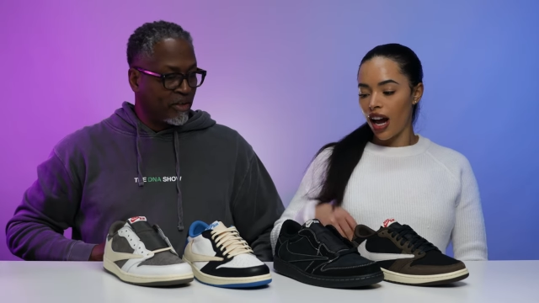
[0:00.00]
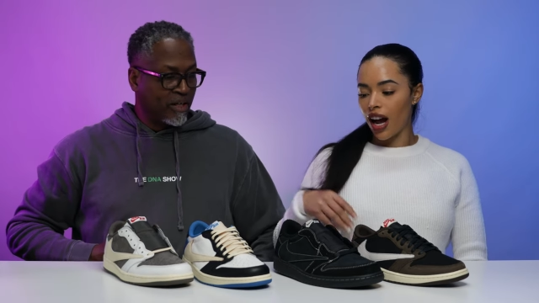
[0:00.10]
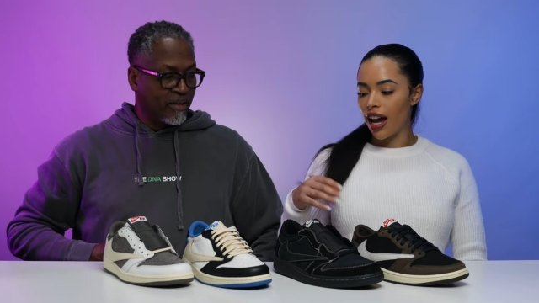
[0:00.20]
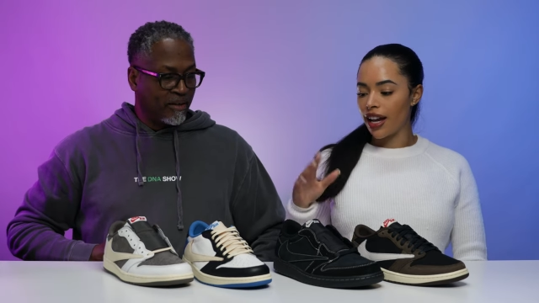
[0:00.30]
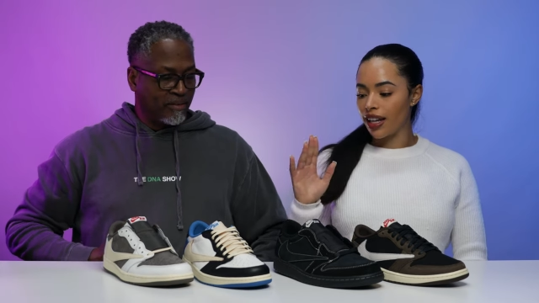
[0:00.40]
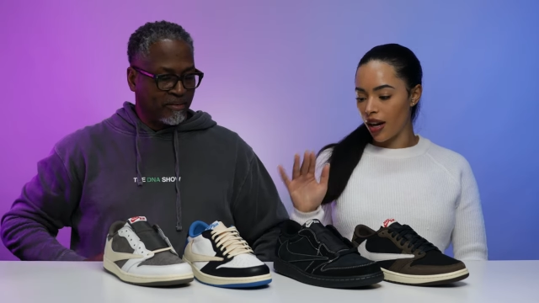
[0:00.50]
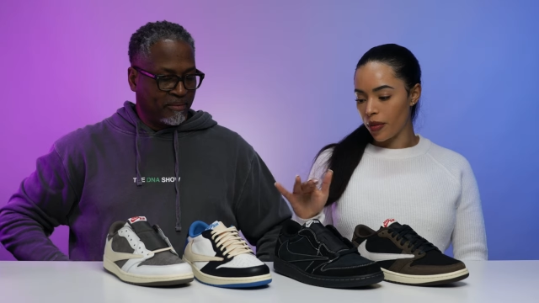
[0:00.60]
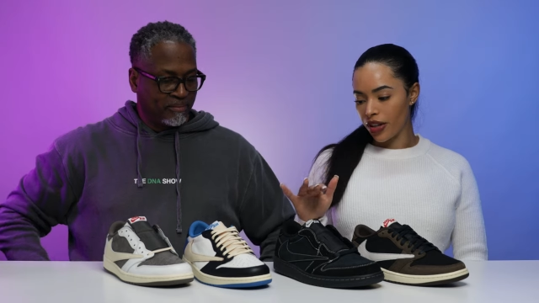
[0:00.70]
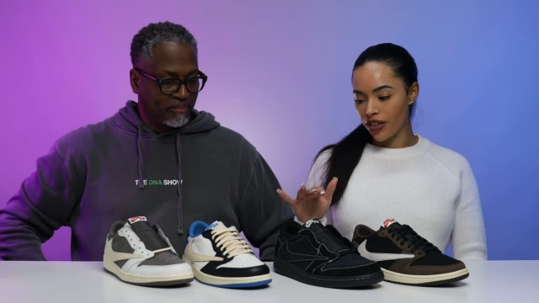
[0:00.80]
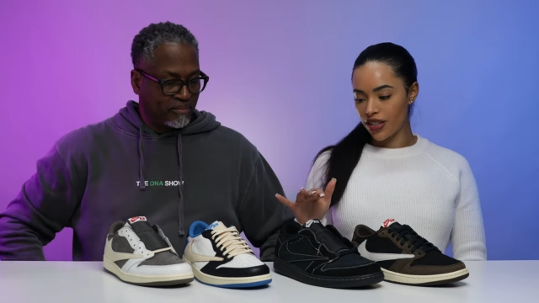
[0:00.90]
Speaker 1: I get
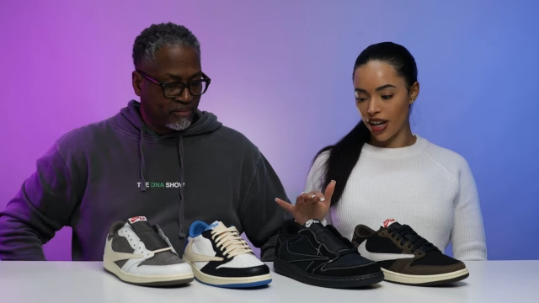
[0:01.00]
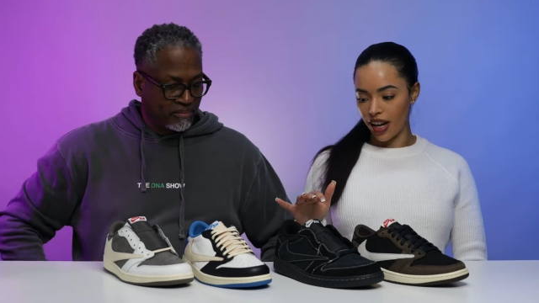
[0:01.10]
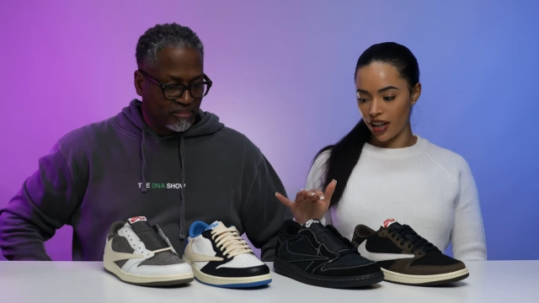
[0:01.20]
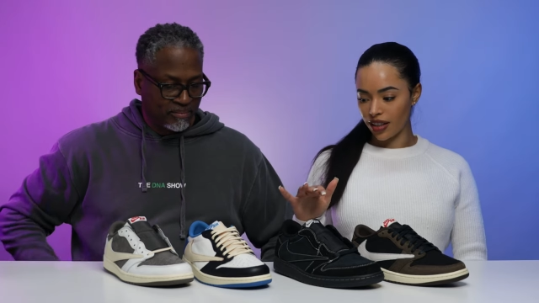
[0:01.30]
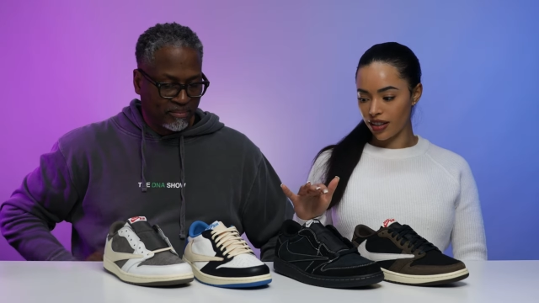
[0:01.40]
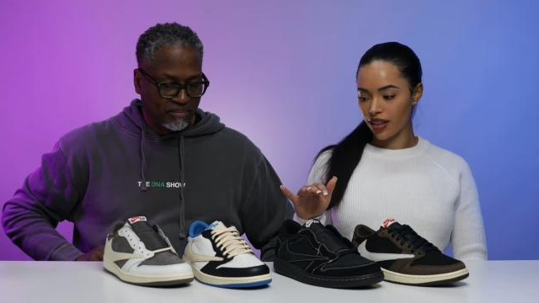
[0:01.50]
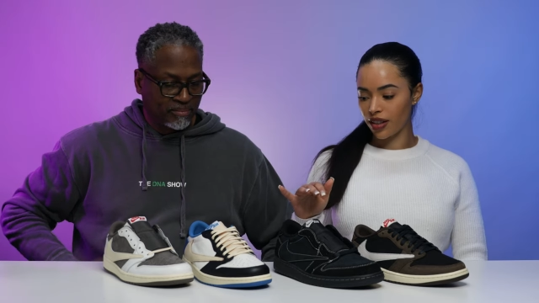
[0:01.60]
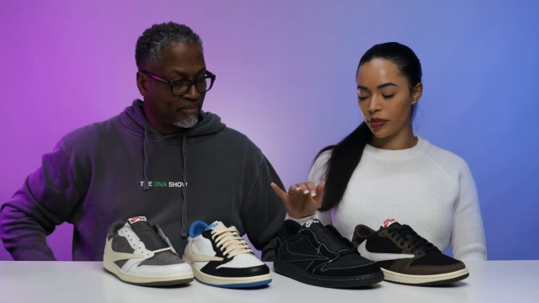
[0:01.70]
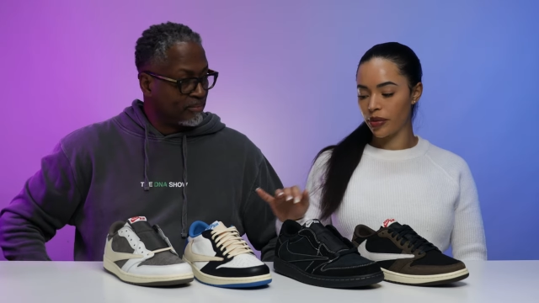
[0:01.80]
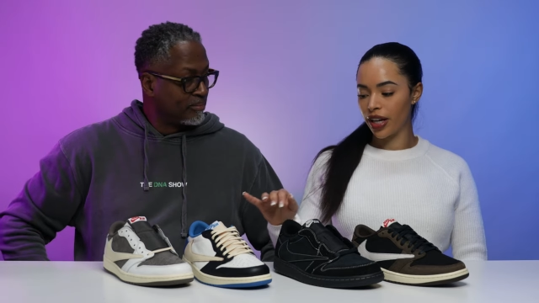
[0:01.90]
what you're saying.
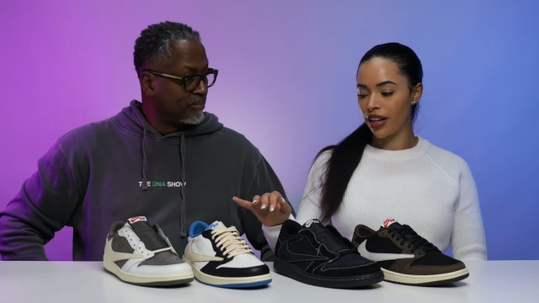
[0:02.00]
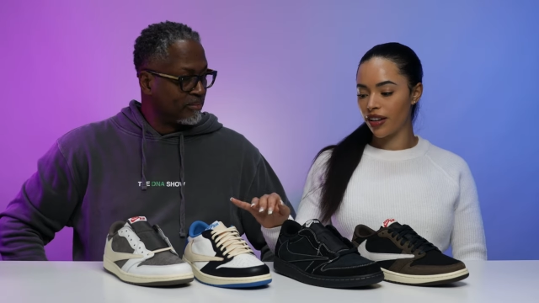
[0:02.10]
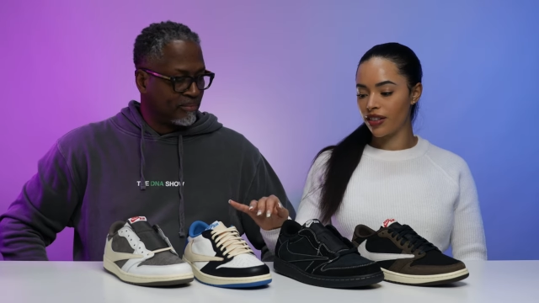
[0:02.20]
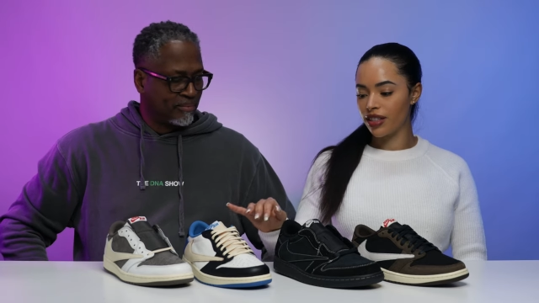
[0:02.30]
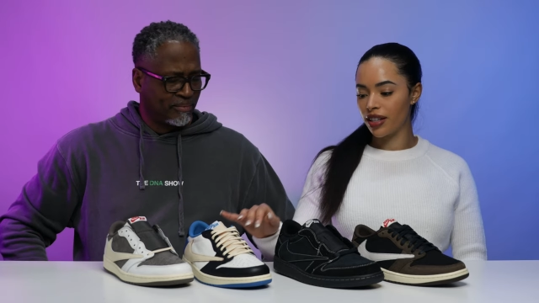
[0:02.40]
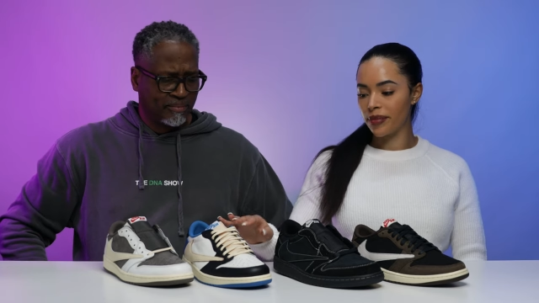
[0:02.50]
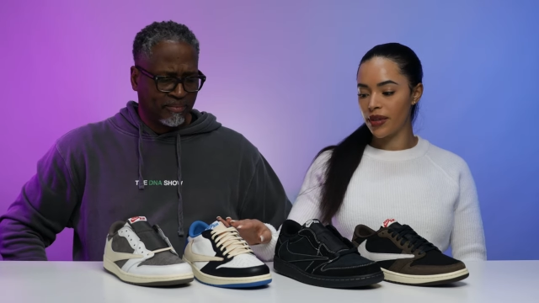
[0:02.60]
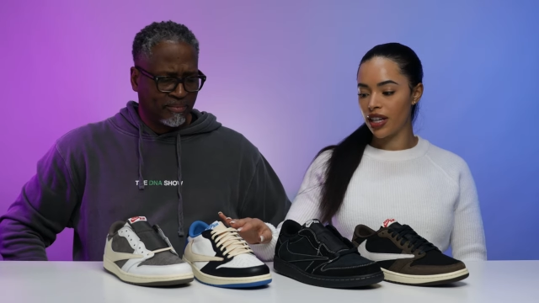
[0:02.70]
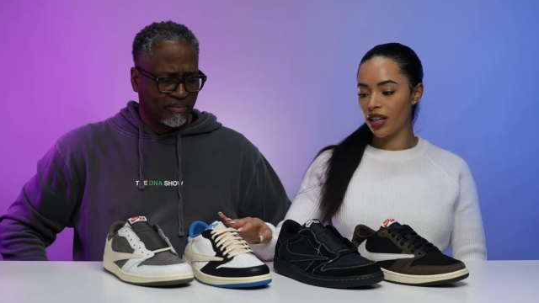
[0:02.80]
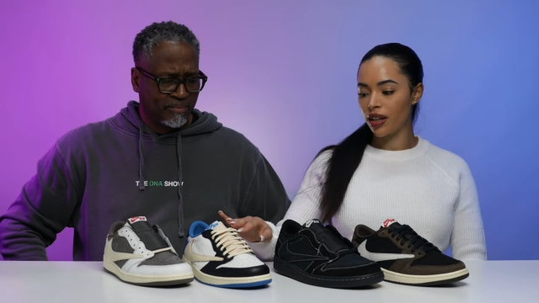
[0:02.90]
But to
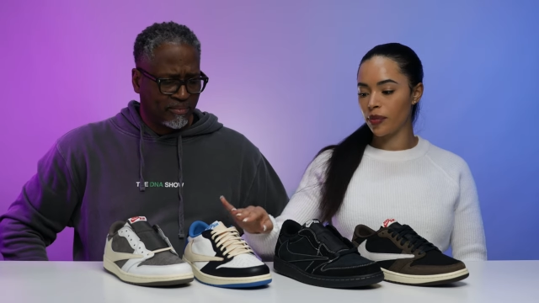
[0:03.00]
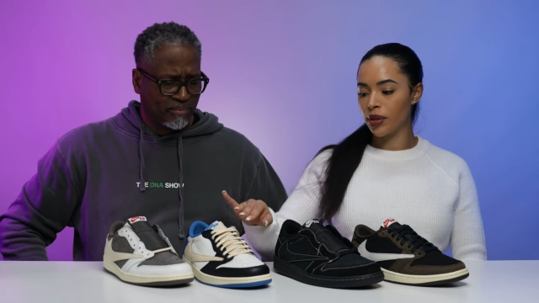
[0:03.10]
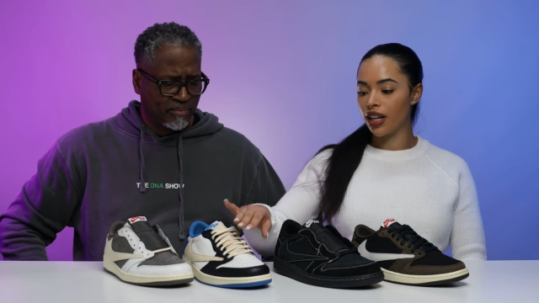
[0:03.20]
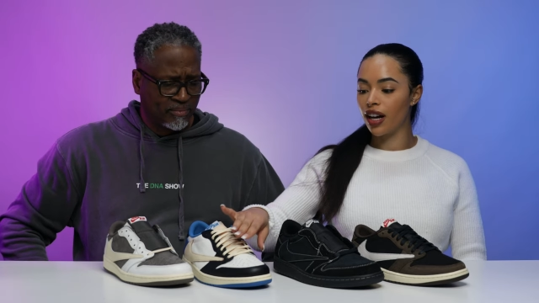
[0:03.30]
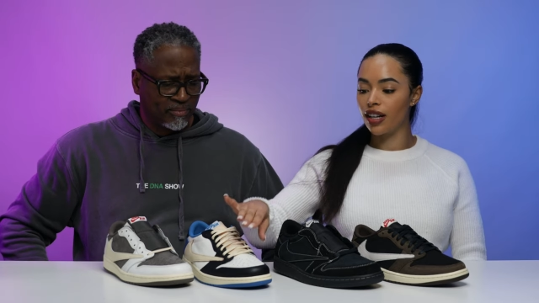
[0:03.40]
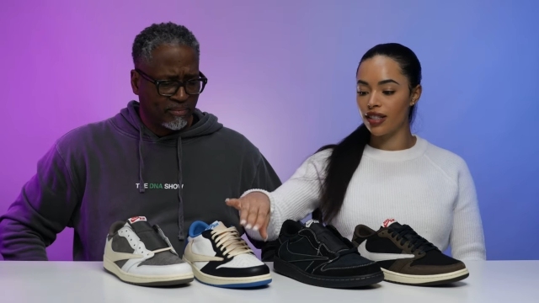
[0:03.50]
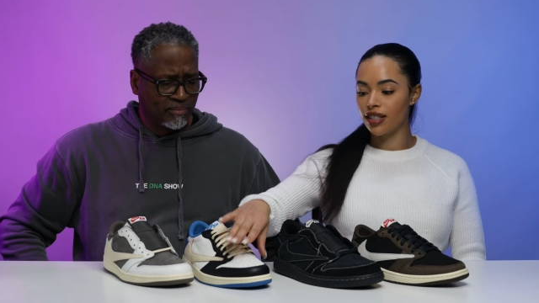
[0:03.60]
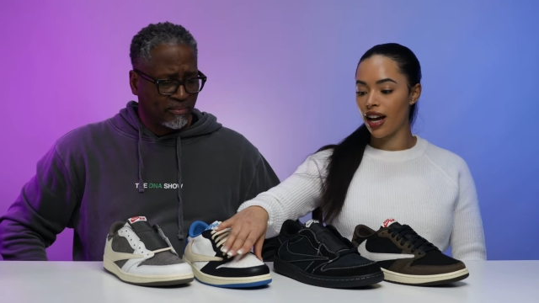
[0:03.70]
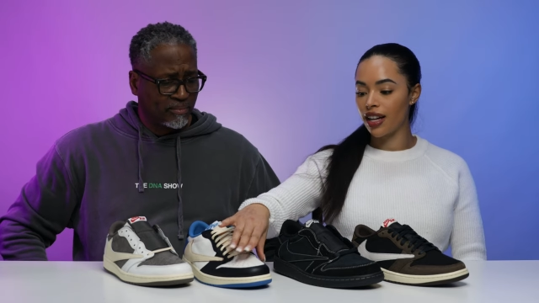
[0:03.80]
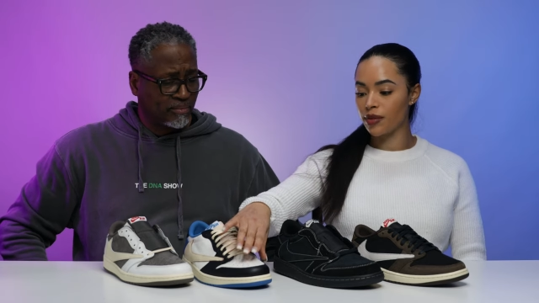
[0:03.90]
me, because
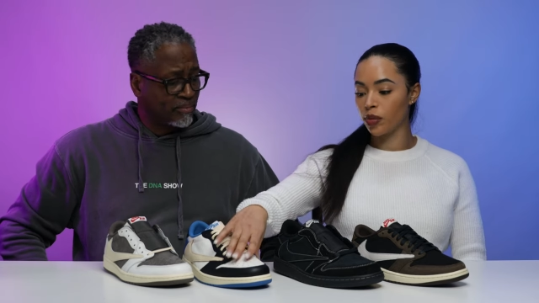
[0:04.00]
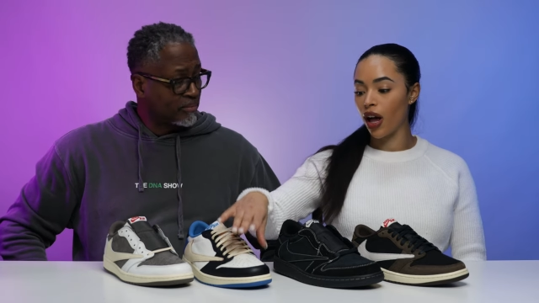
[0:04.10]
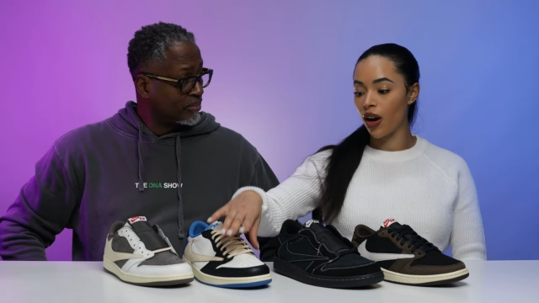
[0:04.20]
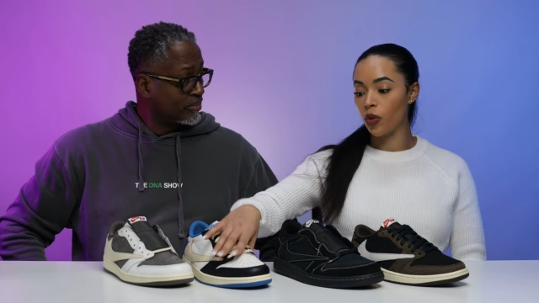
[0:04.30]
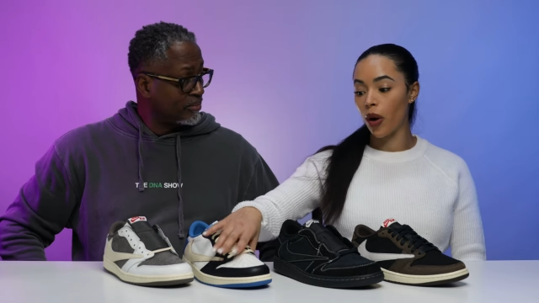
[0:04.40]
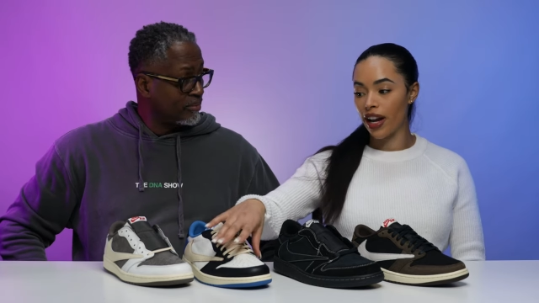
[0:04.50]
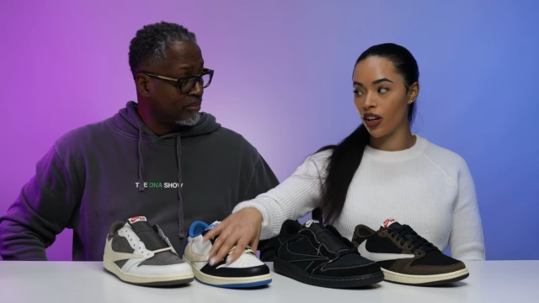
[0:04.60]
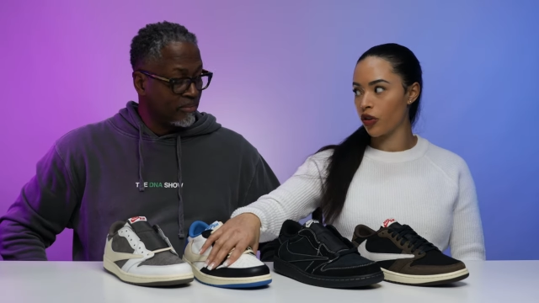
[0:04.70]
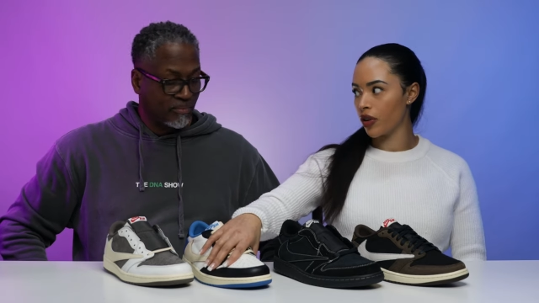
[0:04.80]
this has black, white, and